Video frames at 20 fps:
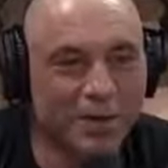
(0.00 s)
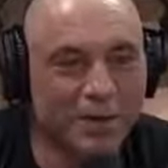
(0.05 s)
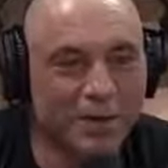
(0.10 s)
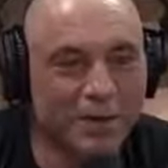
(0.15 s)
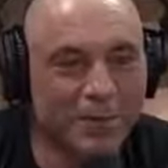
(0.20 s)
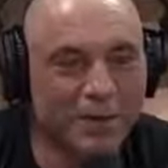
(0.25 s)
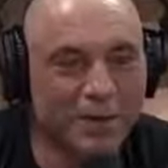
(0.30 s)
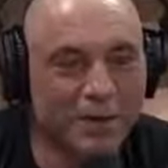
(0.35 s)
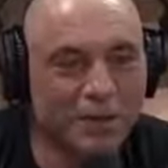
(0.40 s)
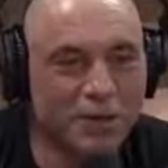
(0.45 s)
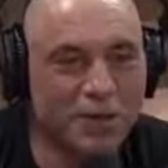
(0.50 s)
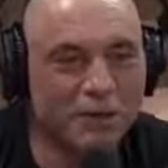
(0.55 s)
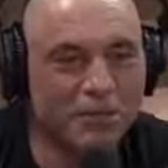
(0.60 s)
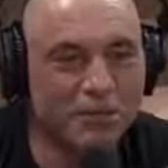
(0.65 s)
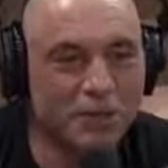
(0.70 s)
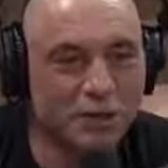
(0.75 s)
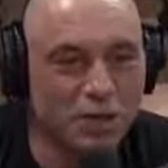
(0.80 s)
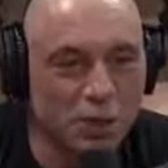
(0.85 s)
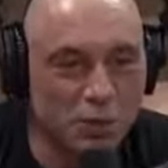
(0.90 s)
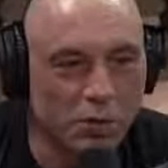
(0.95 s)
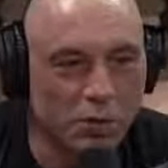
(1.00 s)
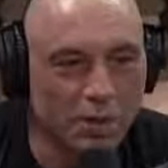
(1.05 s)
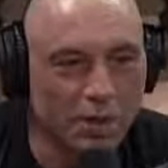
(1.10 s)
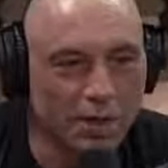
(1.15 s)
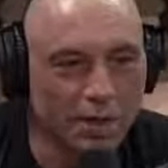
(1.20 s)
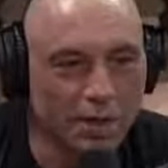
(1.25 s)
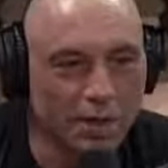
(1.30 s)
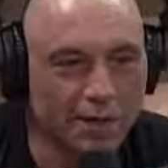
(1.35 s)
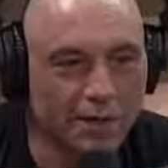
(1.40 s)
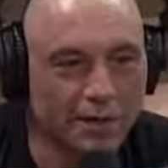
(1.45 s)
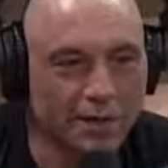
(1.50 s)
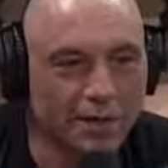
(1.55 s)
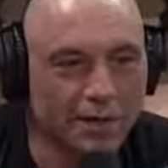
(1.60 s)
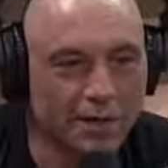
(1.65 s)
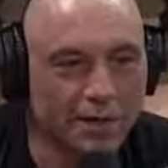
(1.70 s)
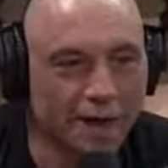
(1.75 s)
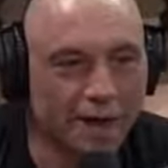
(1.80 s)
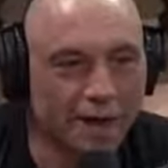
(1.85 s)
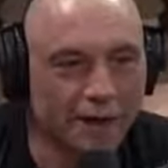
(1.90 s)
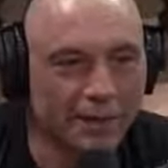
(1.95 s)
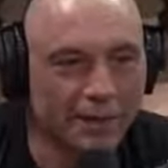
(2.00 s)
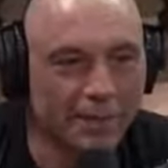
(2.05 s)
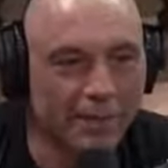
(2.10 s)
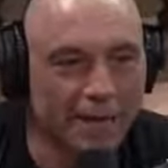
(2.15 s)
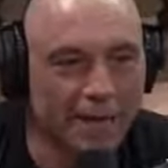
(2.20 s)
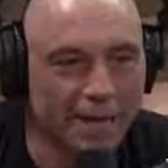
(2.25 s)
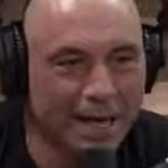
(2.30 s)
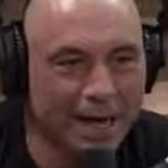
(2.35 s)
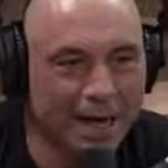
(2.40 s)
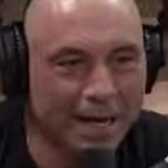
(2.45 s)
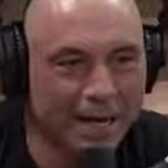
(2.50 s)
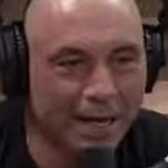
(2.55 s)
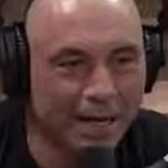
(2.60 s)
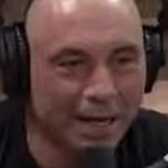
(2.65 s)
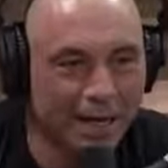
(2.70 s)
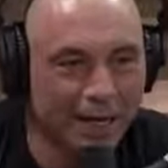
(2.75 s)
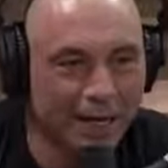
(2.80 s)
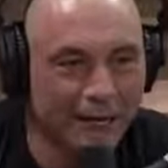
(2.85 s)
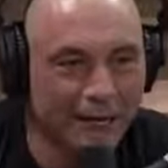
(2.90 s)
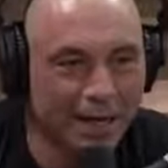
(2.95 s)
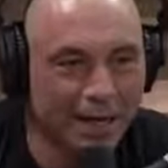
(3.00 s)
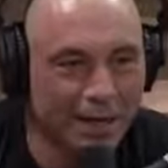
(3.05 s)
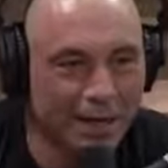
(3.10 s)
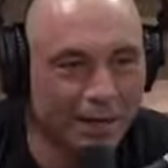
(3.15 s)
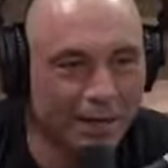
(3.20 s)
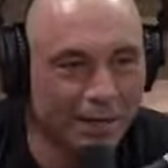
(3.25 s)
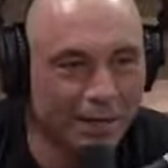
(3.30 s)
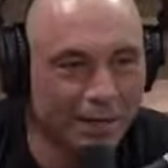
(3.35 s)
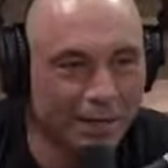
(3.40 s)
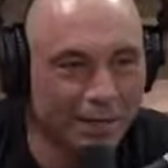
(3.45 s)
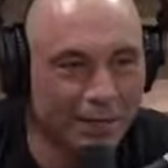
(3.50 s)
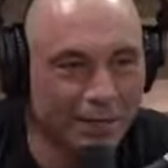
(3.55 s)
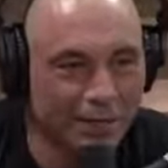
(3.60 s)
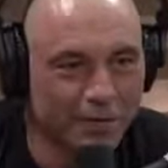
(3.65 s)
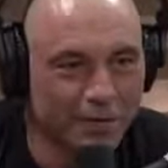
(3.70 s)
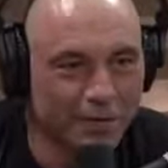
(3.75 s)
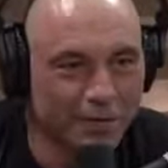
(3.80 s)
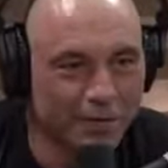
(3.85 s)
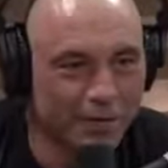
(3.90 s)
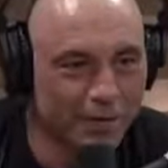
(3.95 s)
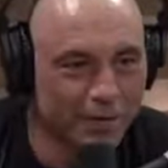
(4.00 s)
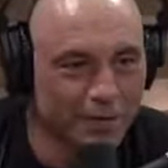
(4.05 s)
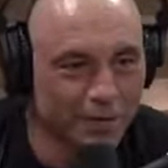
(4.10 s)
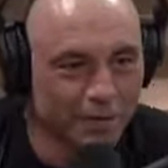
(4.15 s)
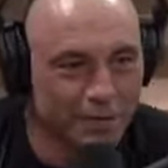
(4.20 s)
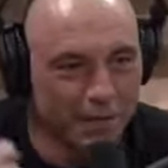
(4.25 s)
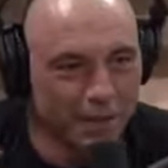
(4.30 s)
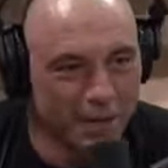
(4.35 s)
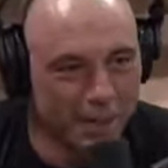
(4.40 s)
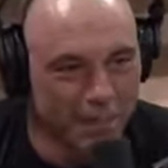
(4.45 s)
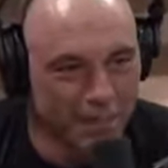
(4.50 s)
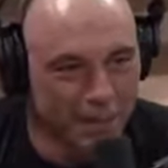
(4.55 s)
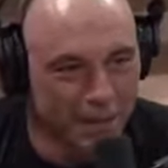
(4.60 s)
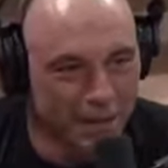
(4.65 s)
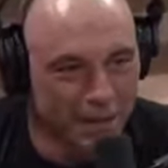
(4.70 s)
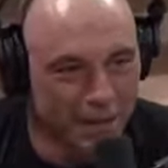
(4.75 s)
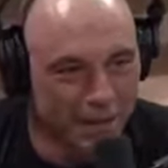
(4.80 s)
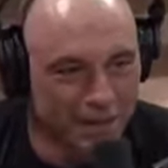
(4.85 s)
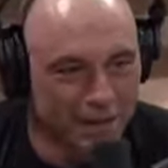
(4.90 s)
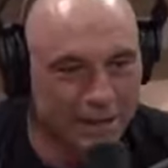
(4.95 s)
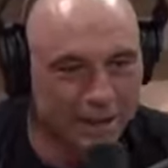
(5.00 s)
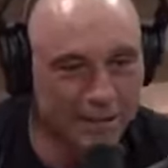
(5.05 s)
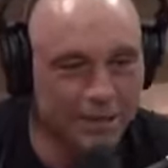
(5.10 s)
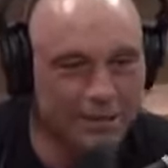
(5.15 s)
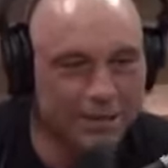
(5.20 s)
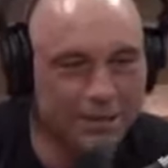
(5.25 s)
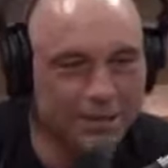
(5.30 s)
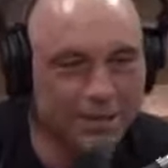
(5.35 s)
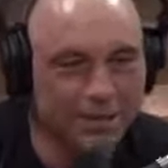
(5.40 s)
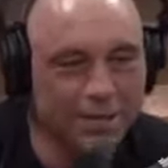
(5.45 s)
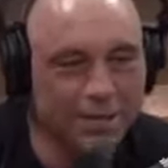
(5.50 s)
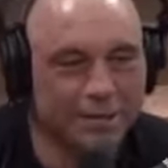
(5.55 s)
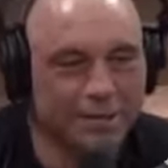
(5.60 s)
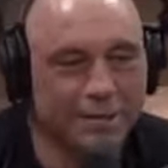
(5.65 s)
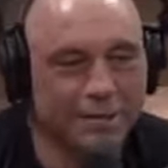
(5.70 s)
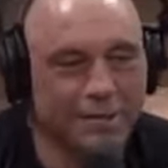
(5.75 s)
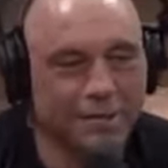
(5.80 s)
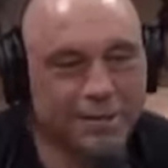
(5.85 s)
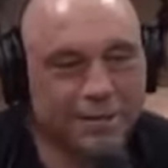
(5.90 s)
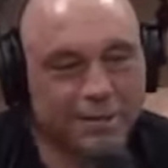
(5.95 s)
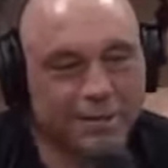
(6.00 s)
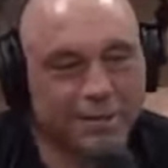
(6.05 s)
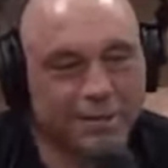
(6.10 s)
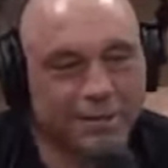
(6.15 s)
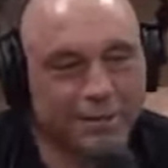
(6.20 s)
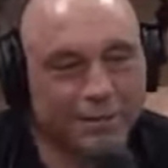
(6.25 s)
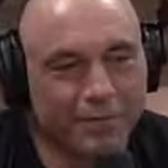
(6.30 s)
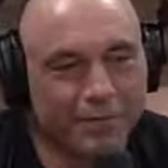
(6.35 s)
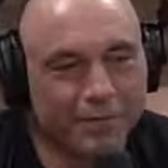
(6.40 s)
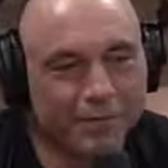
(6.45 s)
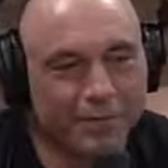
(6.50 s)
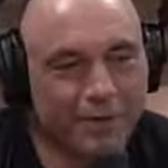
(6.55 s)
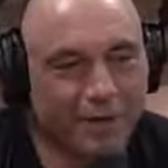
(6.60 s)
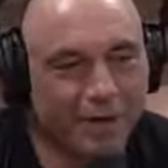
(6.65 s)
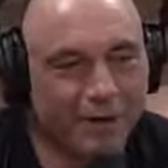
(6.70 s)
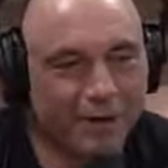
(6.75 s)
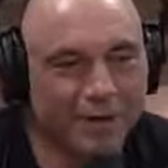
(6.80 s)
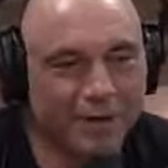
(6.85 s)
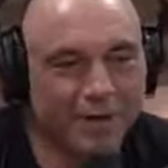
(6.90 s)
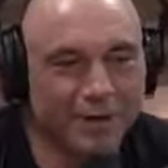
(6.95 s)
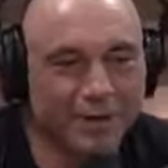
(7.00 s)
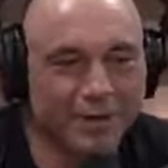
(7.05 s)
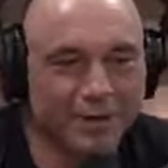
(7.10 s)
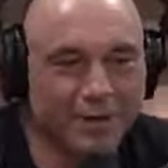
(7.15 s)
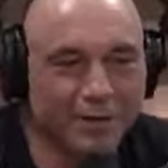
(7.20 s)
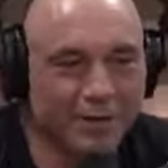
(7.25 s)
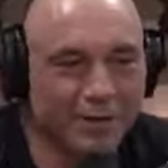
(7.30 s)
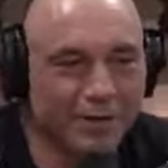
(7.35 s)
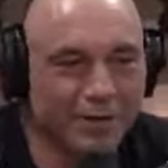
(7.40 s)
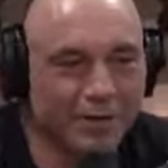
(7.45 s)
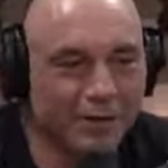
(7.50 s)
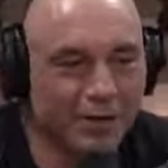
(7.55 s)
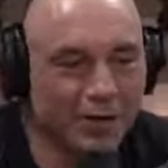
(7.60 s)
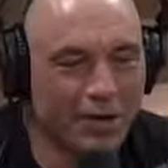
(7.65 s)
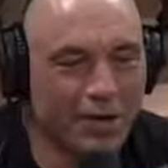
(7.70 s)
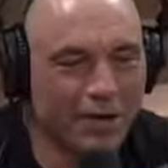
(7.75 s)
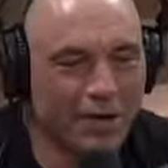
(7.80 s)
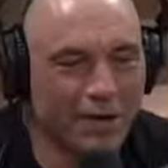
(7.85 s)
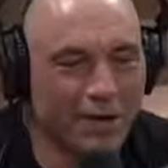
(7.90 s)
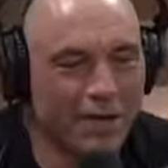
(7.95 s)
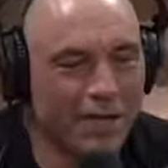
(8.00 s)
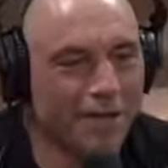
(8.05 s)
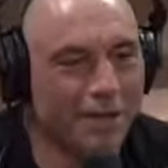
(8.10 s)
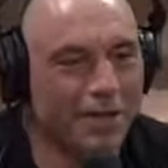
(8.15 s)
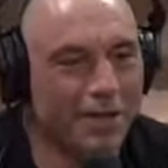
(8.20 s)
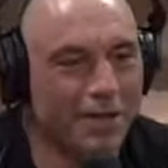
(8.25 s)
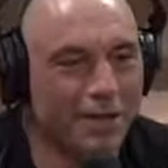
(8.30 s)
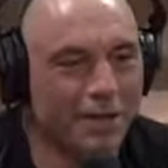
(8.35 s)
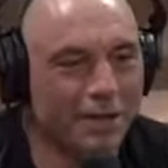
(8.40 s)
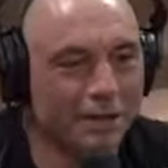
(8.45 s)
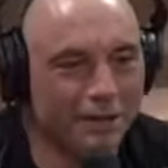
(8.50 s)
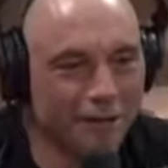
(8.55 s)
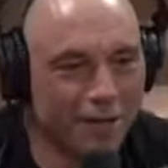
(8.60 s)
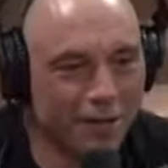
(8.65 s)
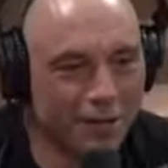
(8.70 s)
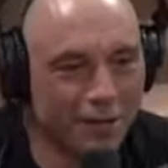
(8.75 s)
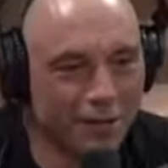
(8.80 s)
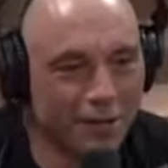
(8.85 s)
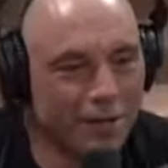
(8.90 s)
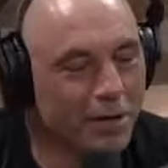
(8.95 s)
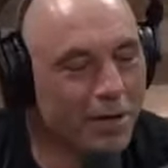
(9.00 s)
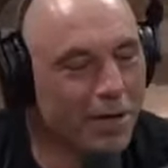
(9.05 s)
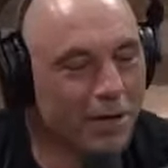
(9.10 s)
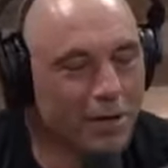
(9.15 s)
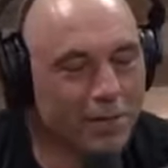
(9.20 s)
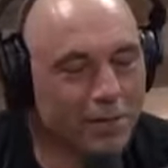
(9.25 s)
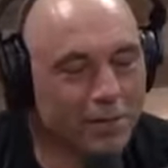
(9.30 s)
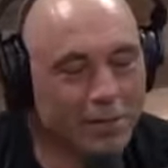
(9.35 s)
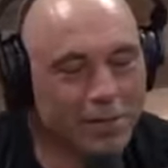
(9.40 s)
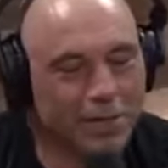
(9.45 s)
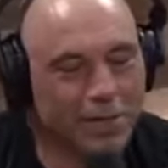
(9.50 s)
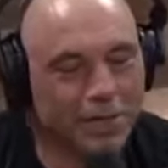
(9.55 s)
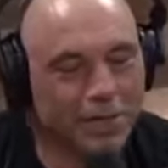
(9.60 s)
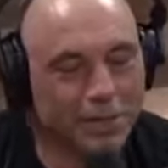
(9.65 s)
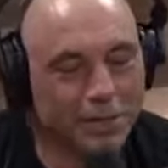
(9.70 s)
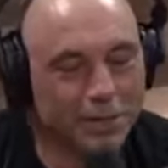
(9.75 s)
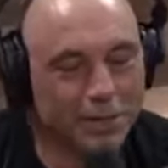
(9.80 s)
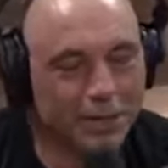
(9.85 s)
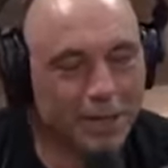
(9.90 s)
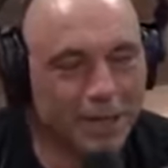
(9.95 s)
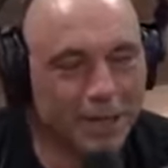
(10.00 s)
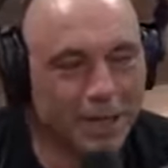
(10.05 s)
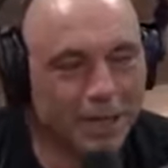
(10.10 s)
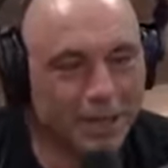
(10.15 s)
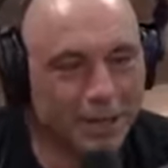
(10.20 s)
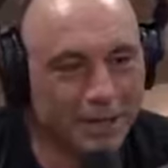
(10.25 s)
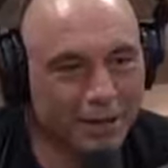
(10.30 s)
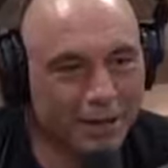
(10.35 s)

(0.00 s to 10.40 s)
once you enjoy the Dr. Manhattan lifestyle, once you become a god, seems very, very unlikely you're going to want to go back to being stupid again.